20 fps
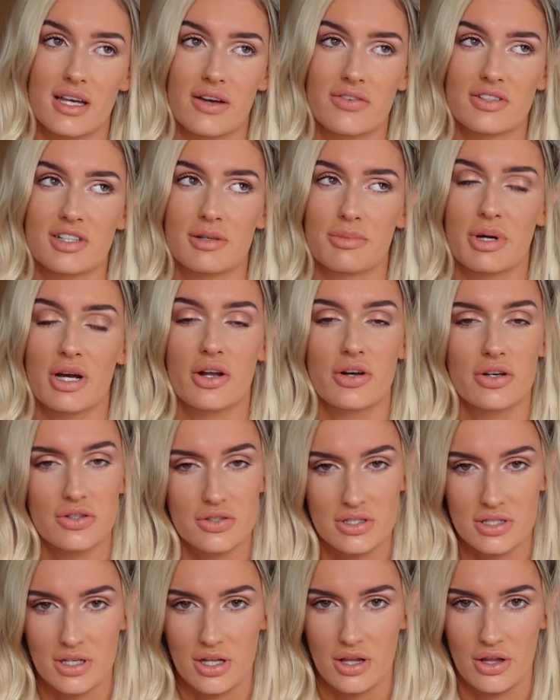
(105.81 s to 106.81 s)
I have to take my
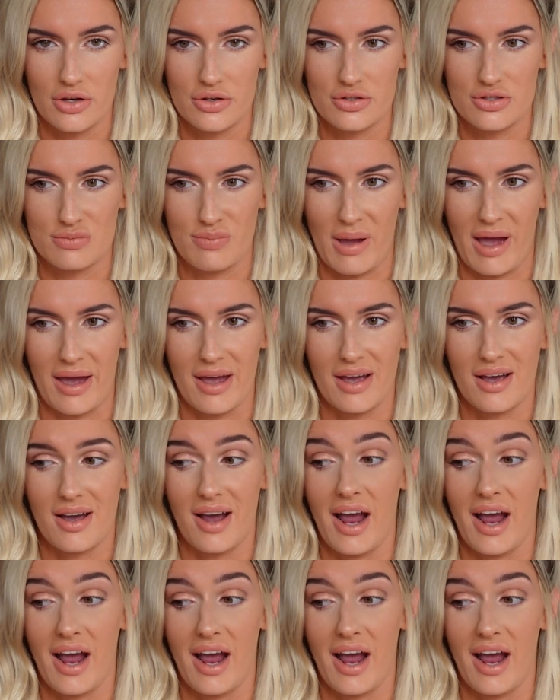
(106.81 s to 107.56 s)
clothes to the clothes bank.